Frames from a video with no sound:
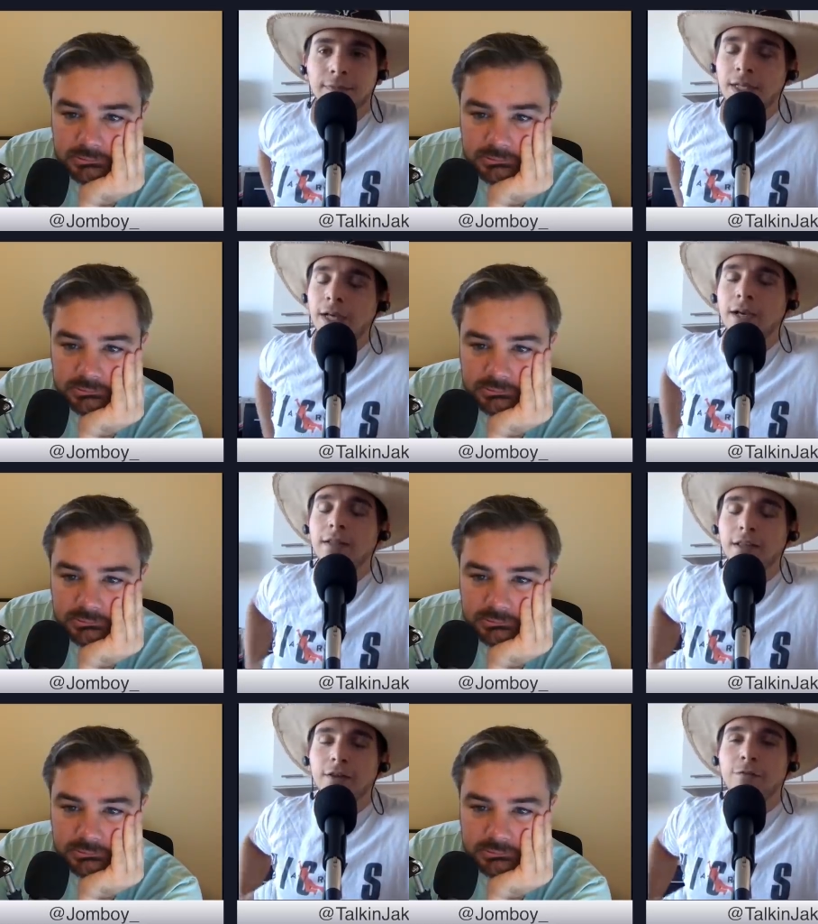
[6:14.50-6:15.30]
Speaker 1: Yeah,
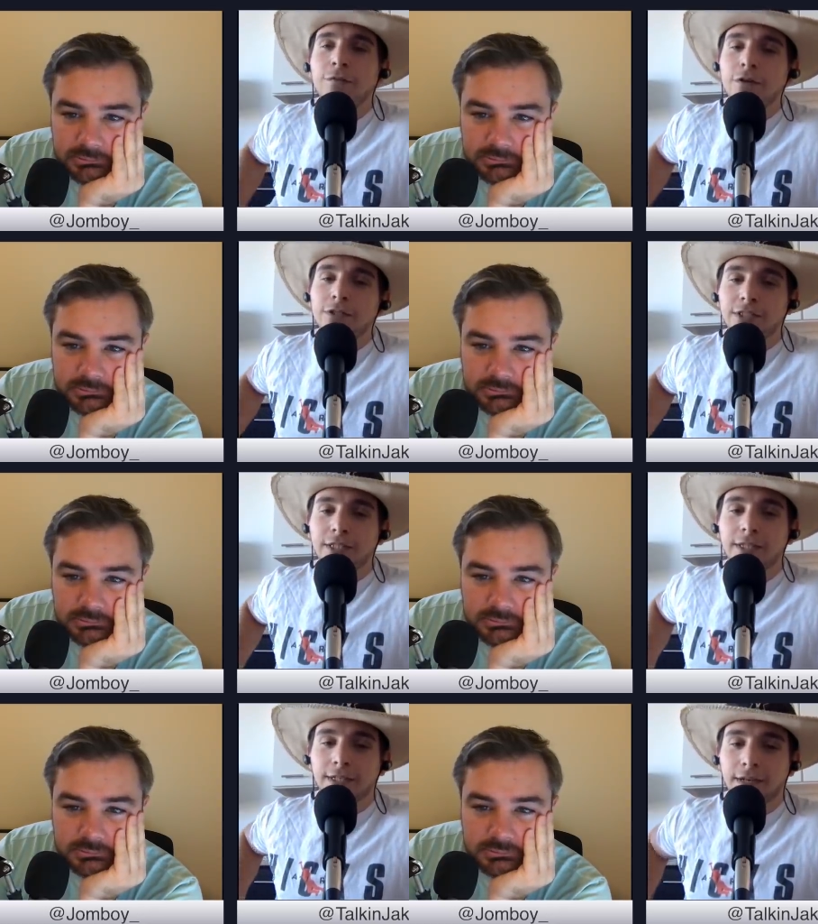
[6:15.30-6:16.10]
in the first
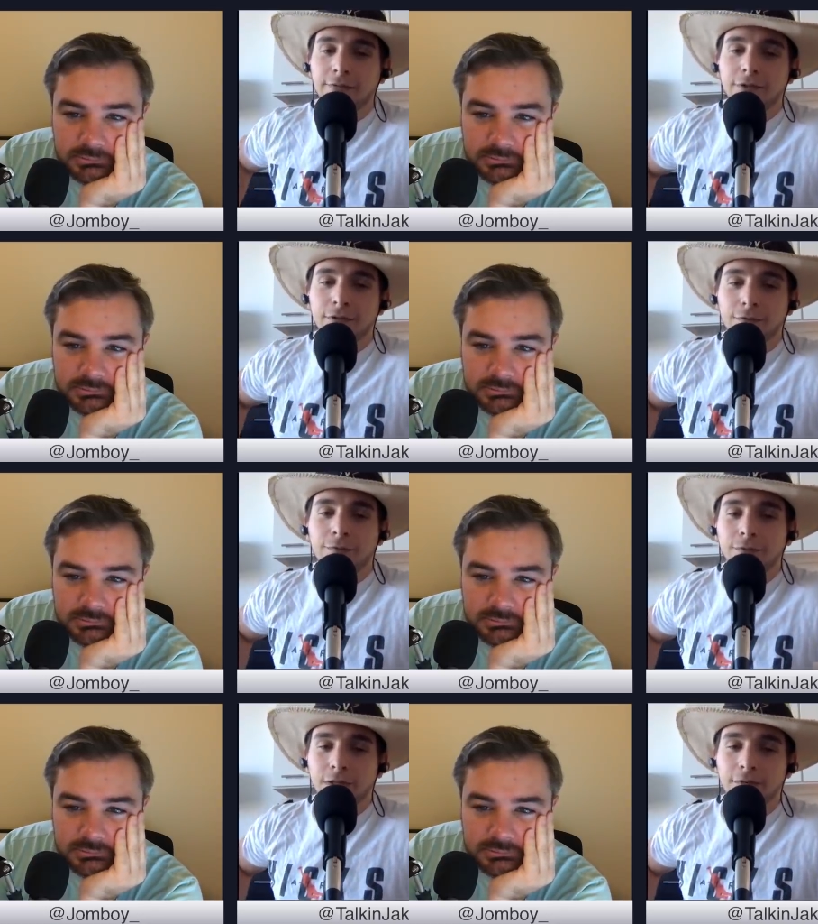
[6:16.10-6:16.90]
inning, after the
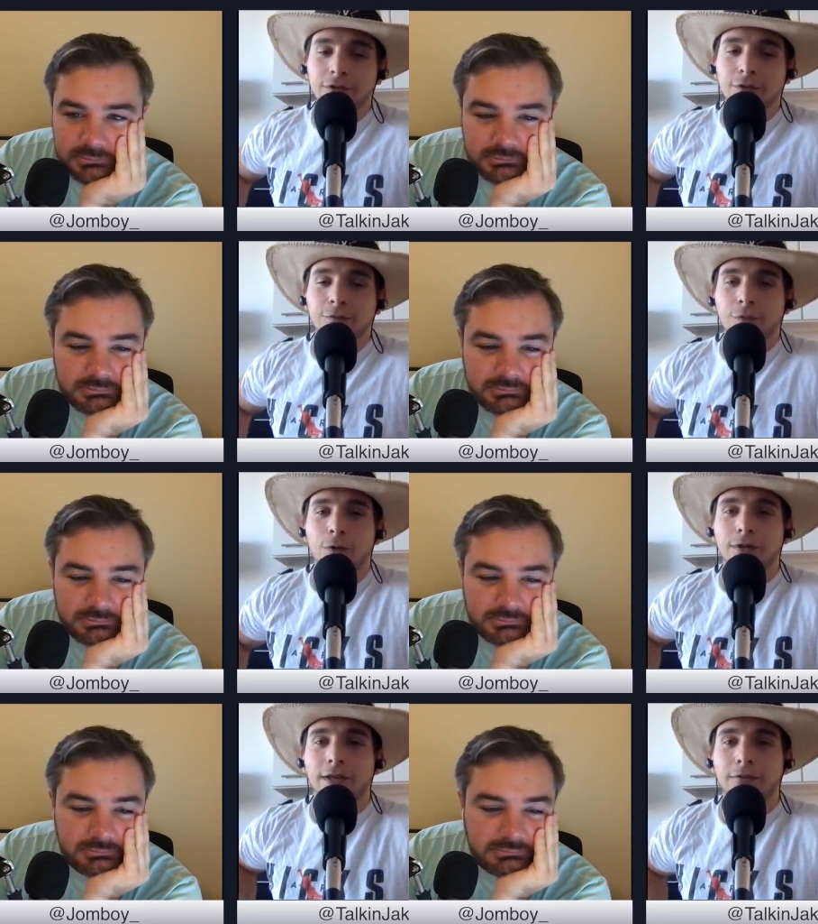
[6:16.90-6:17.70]
after the
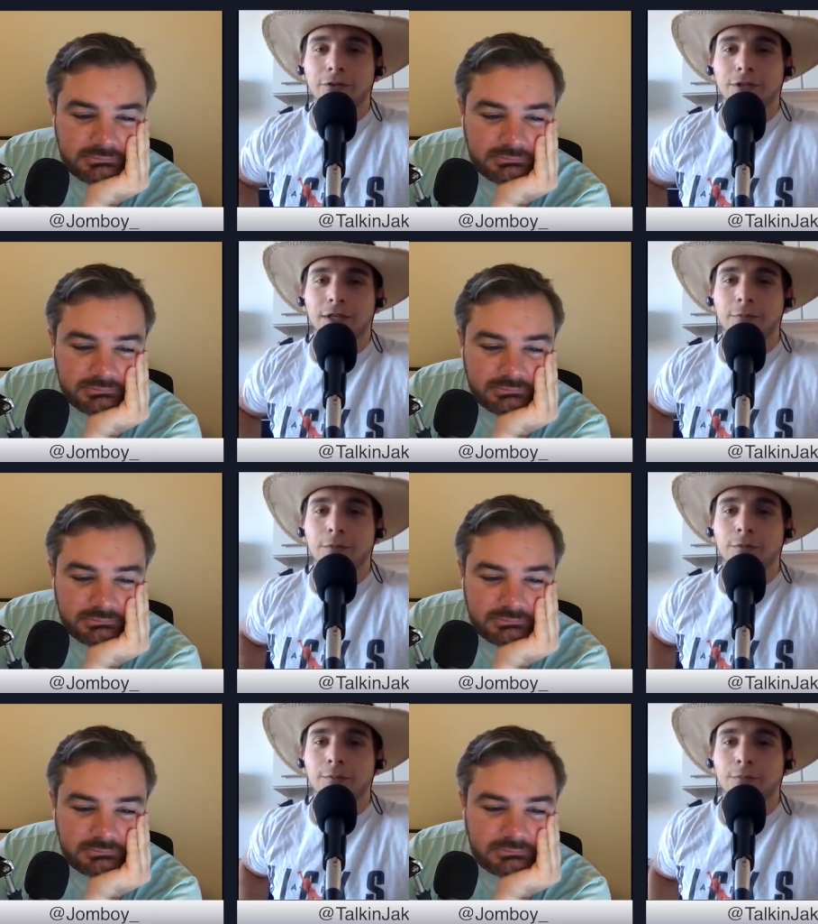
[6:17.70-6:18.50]
fourth, after a
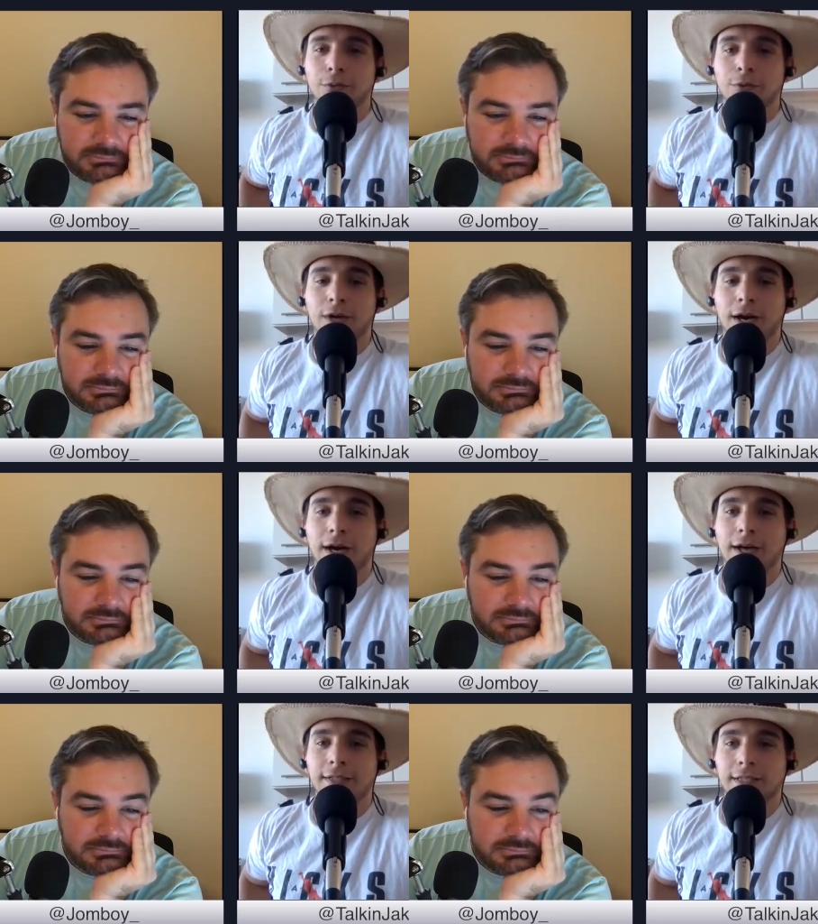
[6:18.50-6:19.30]
couple
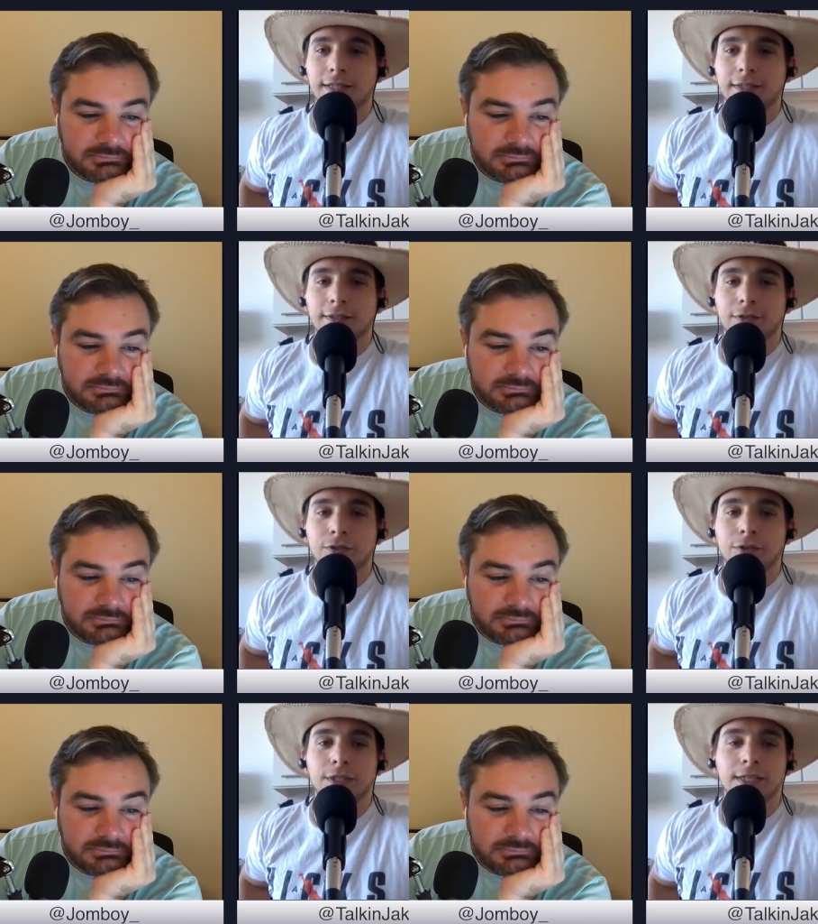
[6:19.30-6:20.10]
brouhahas, I think they'll
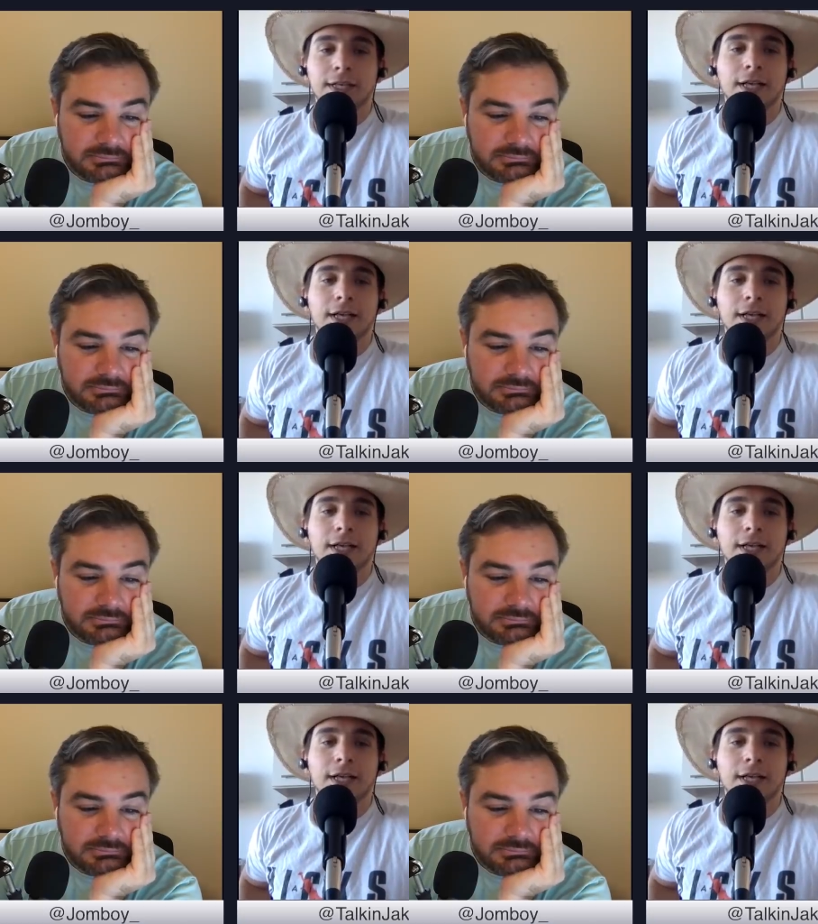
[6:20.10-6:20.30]
do it.